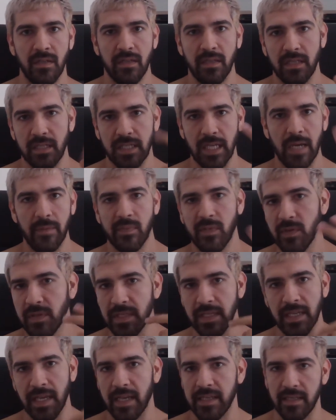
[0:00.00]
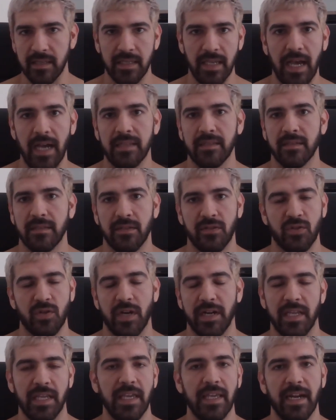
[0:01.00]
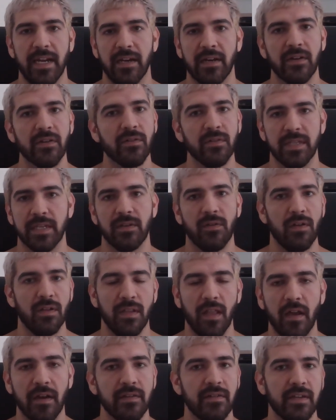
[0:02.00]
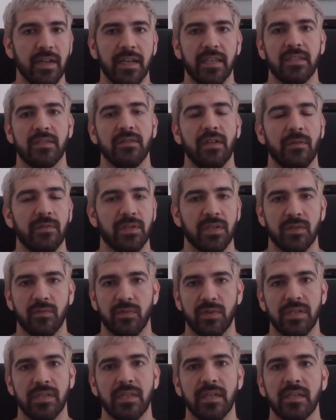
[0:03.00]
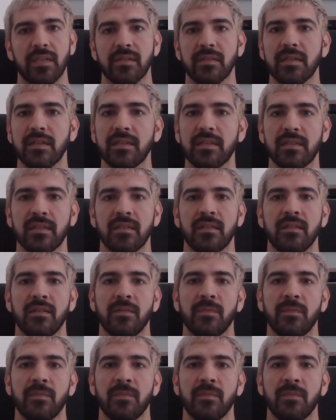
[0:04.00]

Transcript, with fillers: Stop using it as a tactic to try to get at girls. I know a lot of you guys do which is ridiculous.